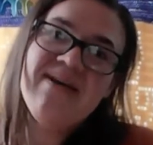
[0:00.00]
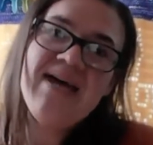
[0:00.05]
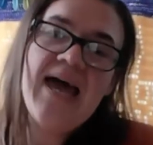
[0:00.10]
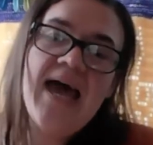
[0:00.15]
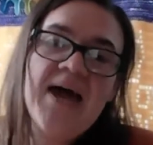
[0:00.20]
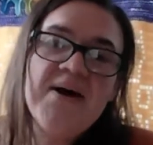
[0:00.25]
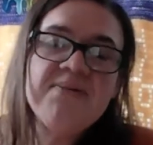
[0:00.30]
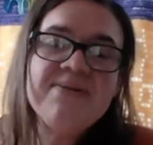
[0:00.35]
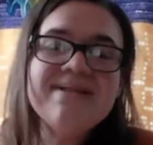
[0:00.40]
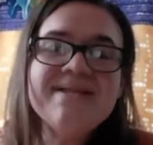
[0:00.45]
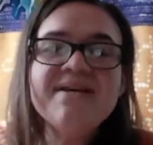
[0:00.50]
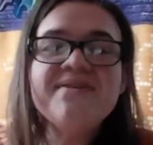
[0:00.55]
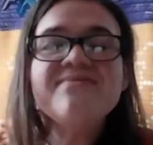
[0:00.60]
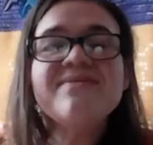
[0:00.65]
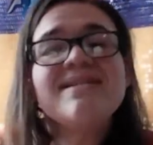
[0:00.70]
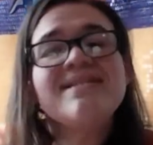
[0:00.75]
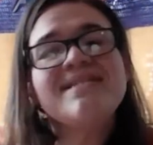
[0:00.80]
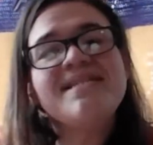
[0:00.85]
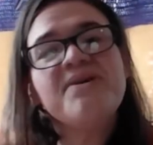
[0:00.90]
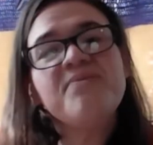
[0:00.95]
I would love
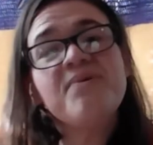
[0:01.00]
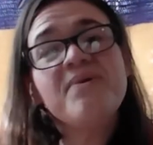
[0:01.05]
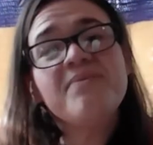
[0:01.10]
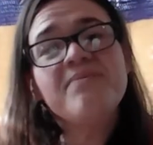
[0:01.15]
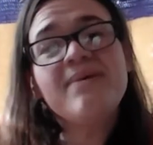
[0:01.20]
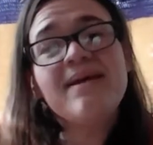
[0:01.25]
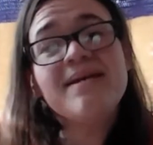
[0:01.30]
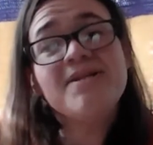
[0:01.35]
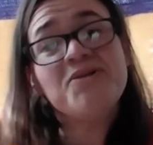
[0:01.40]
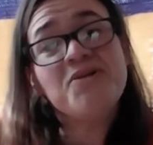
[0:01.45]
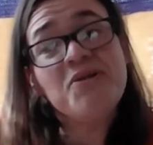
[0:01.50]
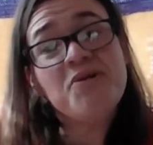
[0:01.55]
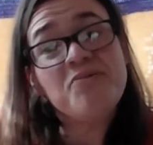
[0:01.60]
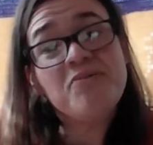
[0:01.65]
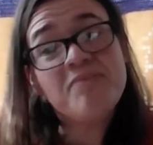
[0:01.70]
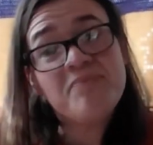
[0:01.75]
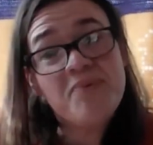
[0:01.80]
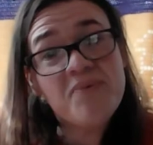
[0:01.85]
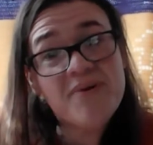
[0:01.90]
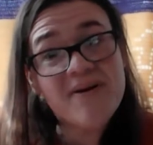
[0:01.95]
to see what makes you
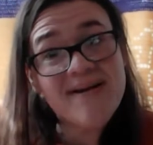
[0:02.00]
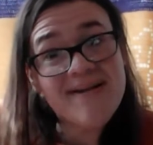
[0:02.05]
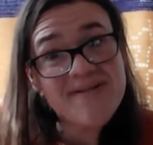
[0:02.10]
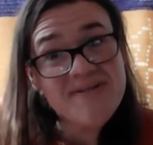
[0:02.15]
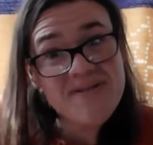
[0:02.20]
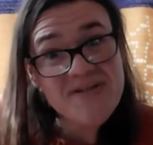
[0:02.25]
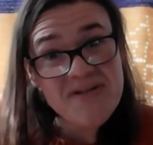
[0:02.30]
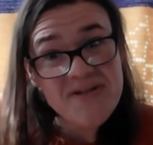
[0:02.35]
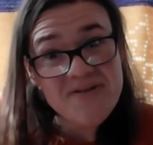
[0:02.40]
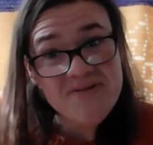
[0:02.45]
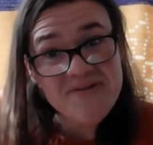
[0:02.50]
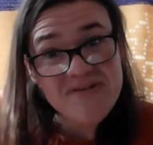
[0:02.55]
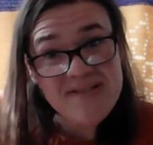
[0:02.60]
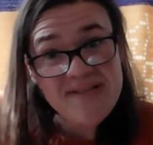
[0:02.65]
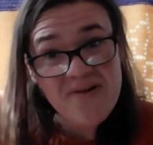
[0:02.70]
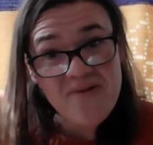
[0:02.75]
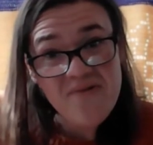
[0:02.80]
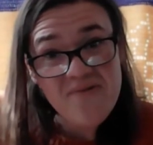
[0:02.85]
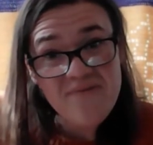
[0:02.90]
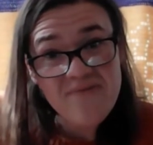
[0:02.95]
important to
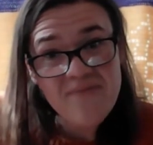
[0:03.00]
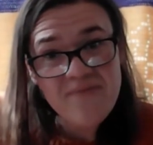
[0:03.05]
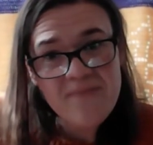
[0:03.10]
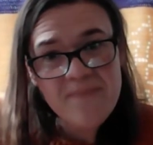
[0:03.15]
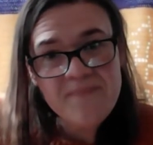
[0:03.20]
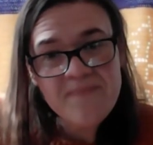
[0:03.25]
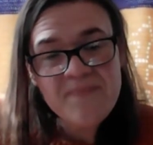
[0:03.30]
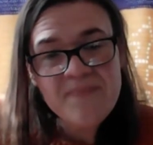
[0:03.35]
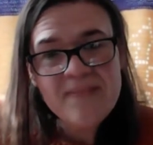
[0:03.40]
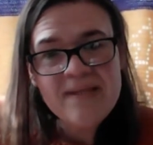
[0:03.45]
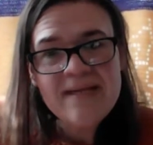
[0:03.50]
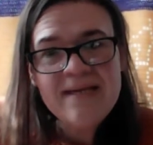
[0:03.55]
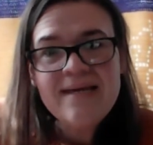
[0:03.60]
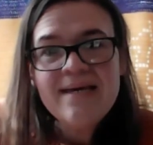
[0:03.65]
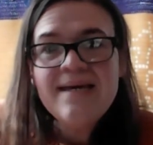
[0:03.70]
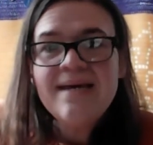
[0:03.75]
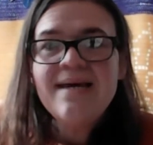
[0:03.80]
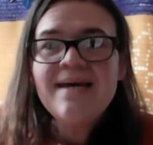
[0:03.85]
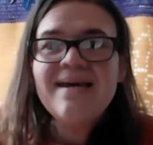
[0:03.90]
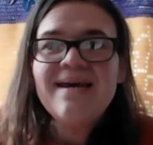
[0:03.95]
yourself.
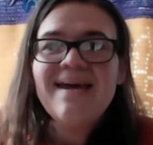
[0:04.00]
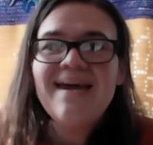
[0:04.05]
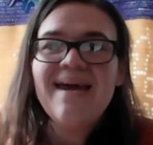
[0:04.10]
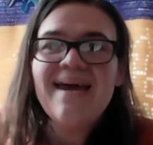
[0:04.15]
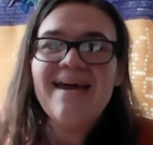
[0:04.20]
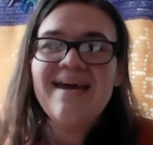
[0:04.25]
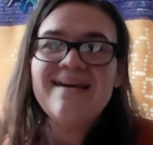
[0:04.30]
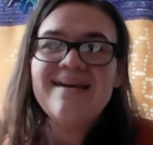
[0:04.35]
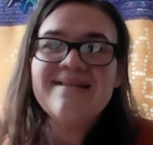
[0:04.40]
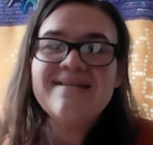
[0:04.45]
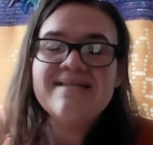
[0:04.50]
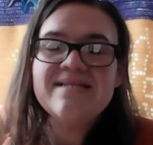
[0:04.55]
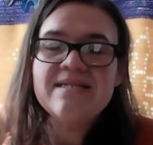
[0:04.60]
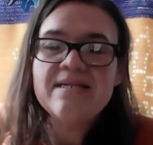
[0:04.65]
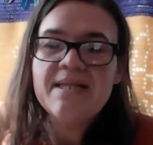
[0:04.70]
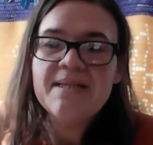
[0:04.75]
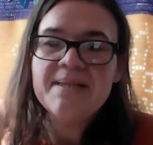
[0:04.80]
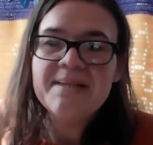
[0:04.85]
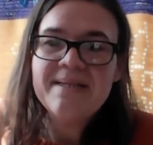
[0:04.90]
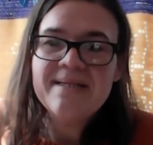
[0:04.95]
And
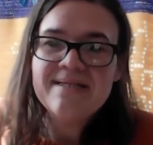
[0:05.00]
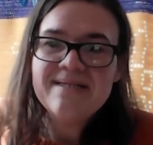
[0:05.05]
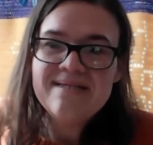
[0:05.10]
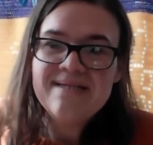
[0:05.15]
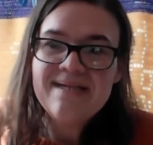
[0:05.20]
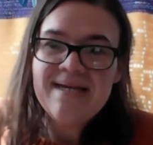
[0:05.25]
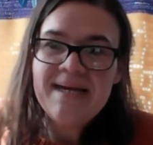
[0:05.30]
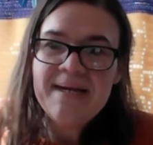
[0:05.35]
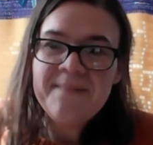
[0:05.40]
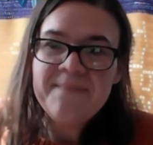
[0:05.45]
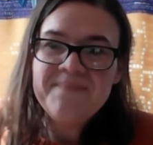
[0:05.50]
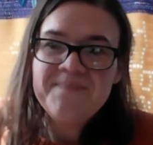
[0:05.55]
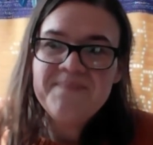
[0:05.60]
let's see.